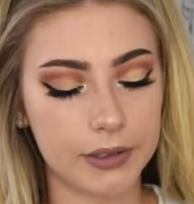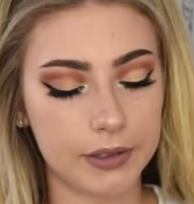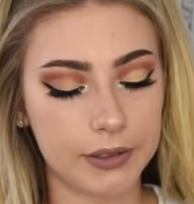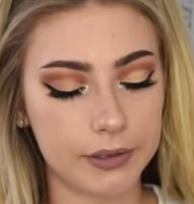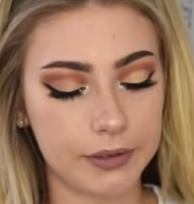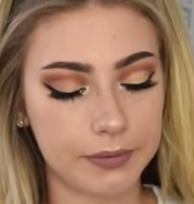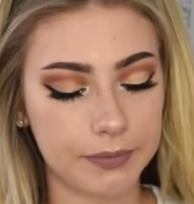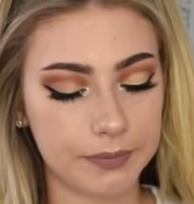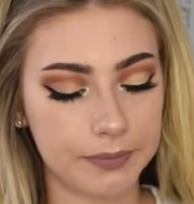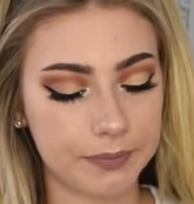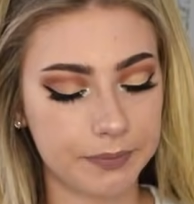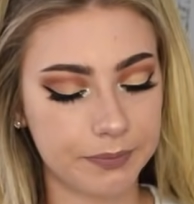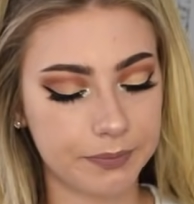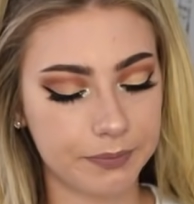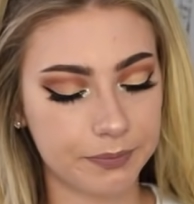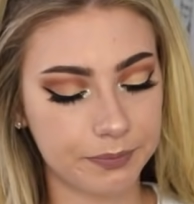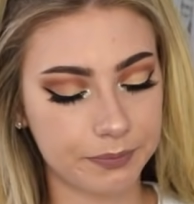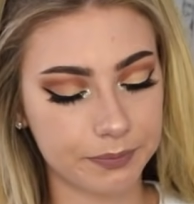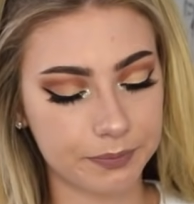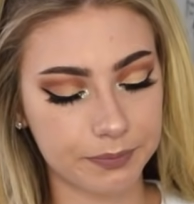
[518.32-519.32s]

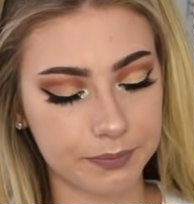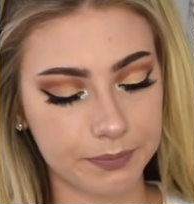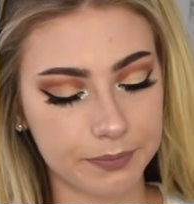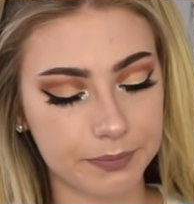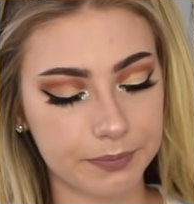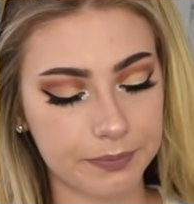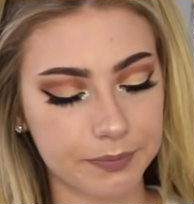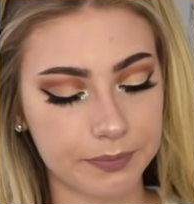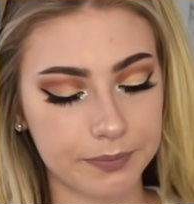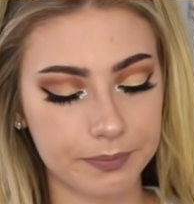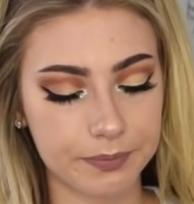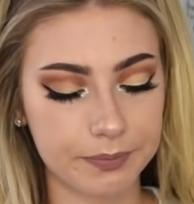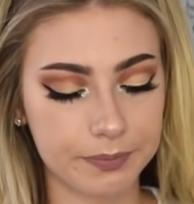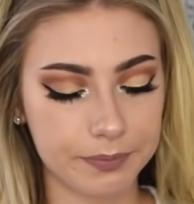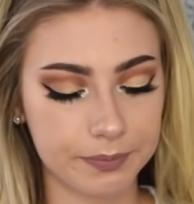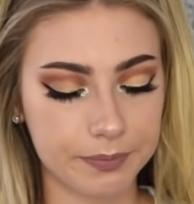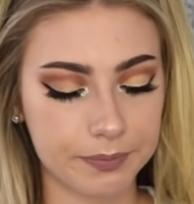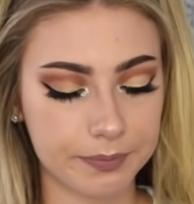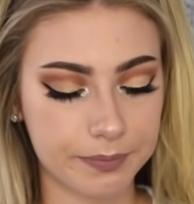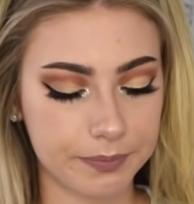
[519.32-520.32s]

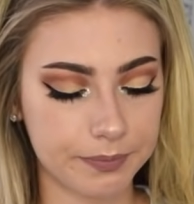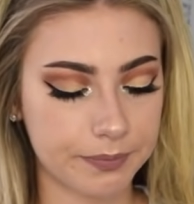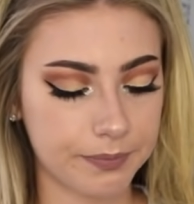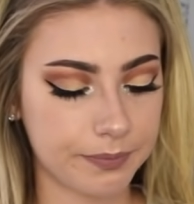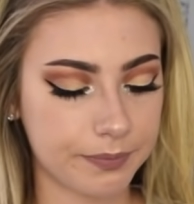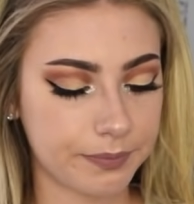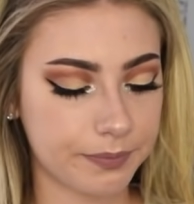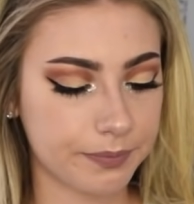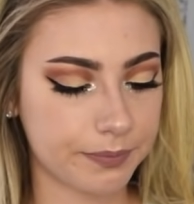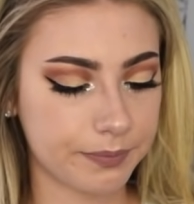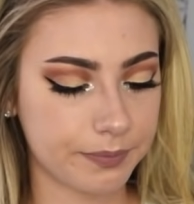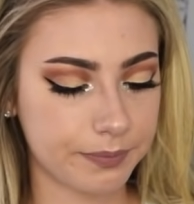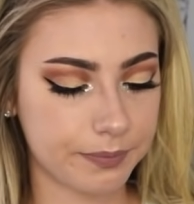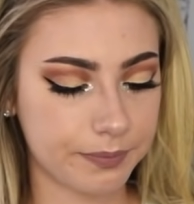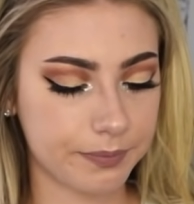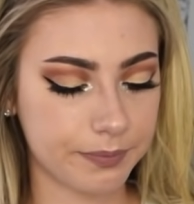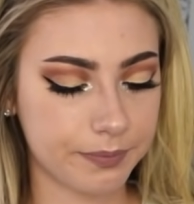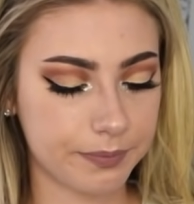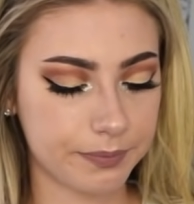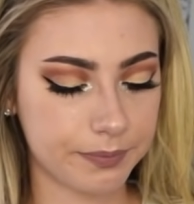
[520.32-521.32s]

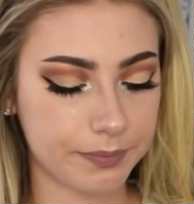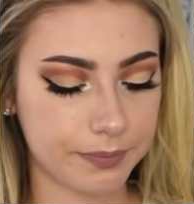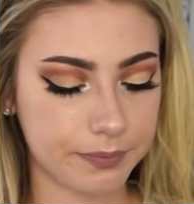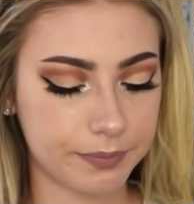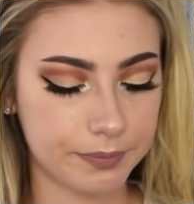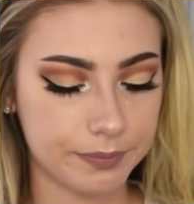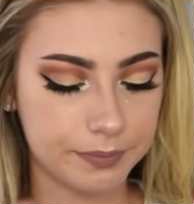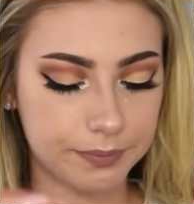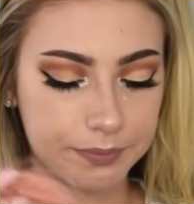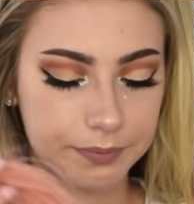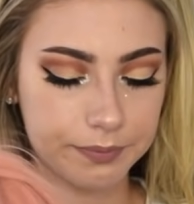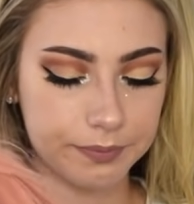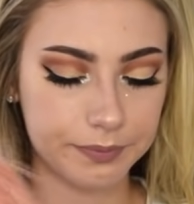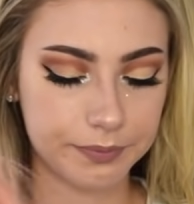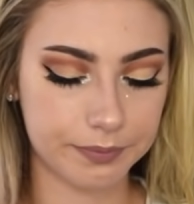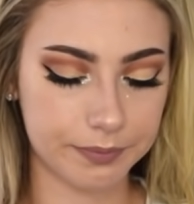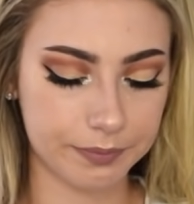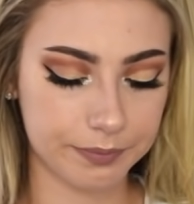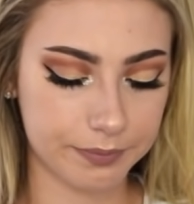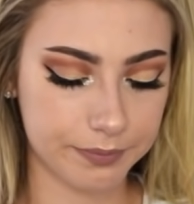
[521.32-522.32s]

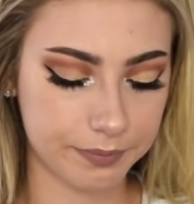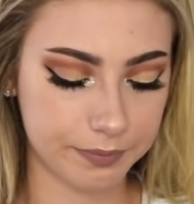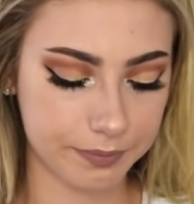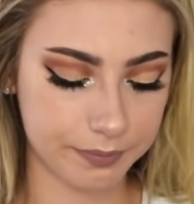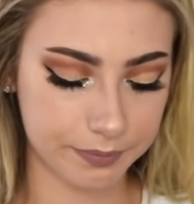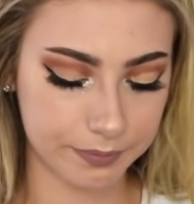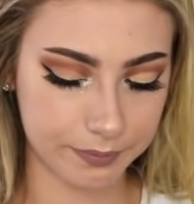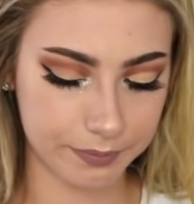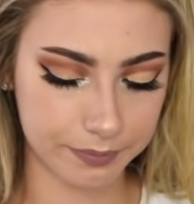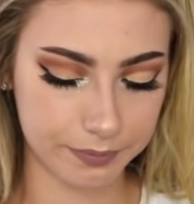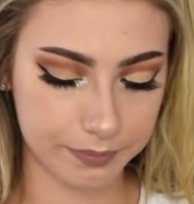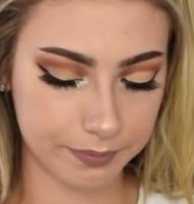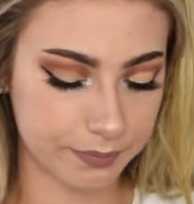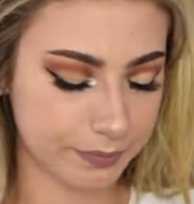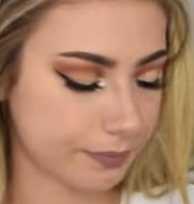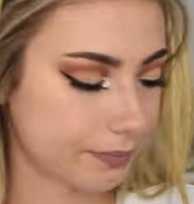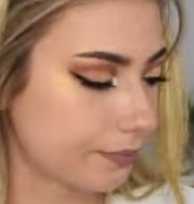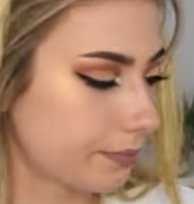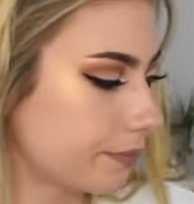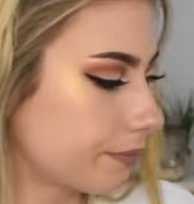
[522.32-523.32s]

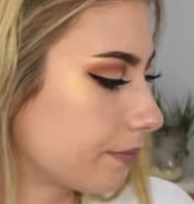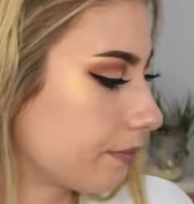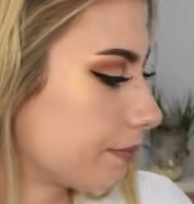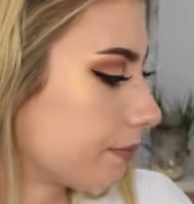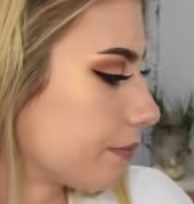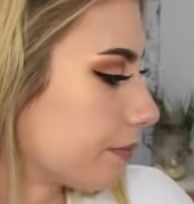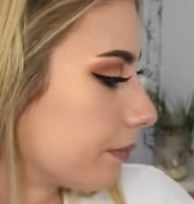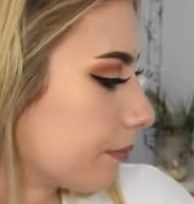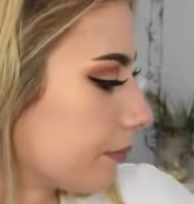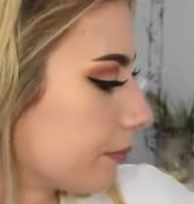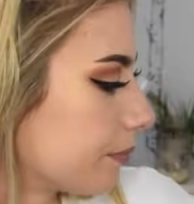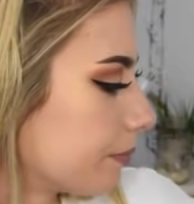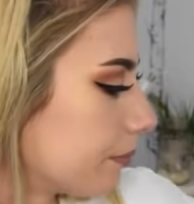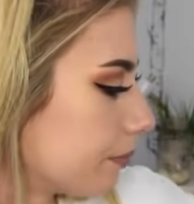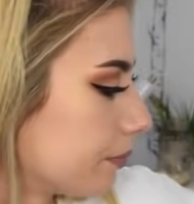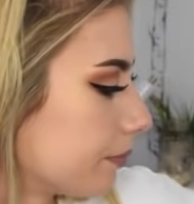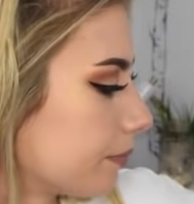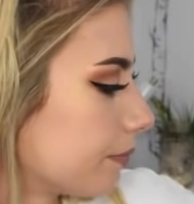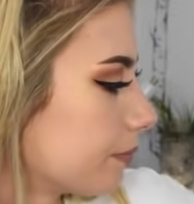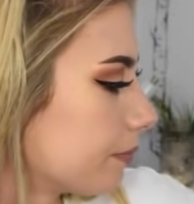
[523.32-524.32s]

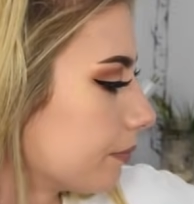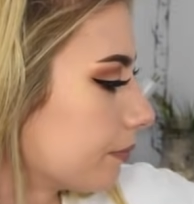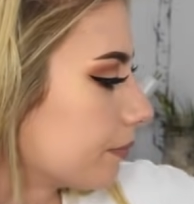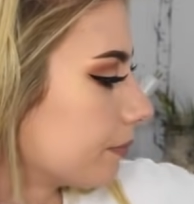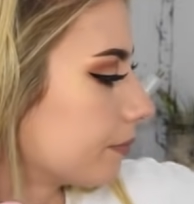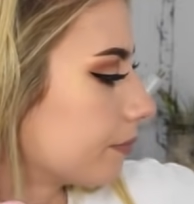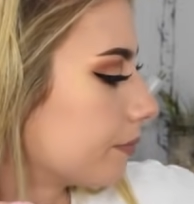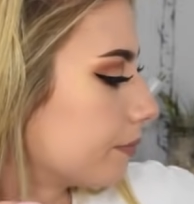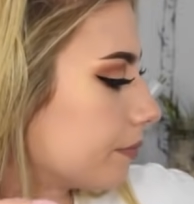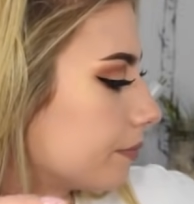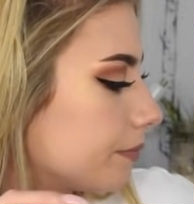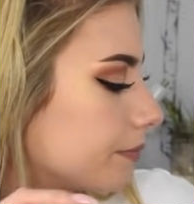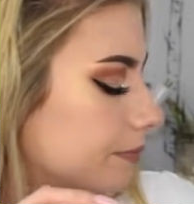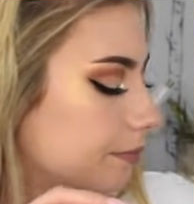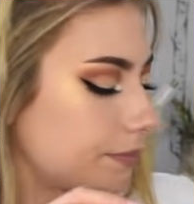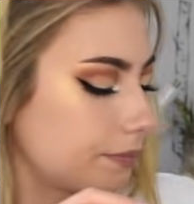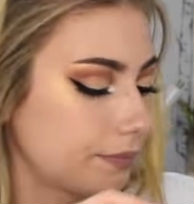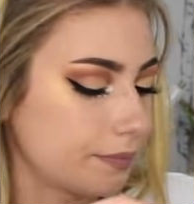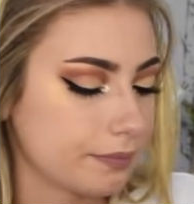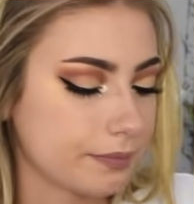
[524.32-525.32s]

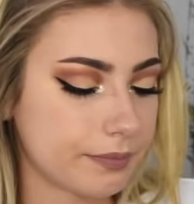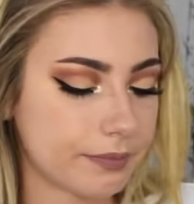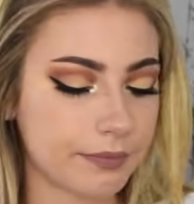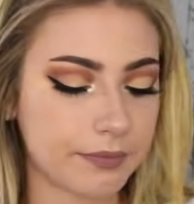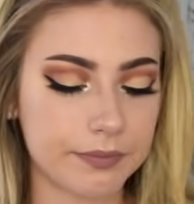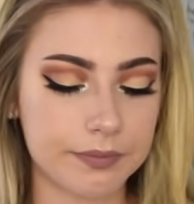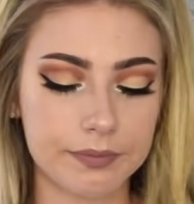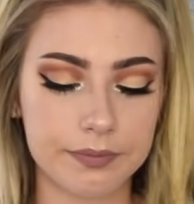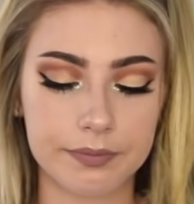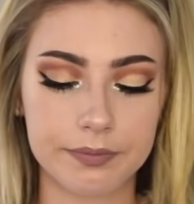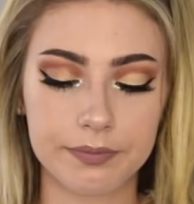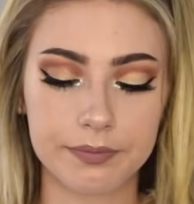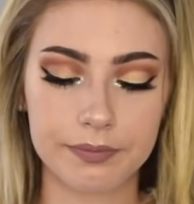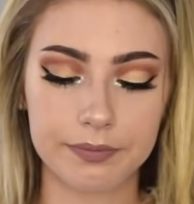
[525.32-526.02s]
Nobody speaks.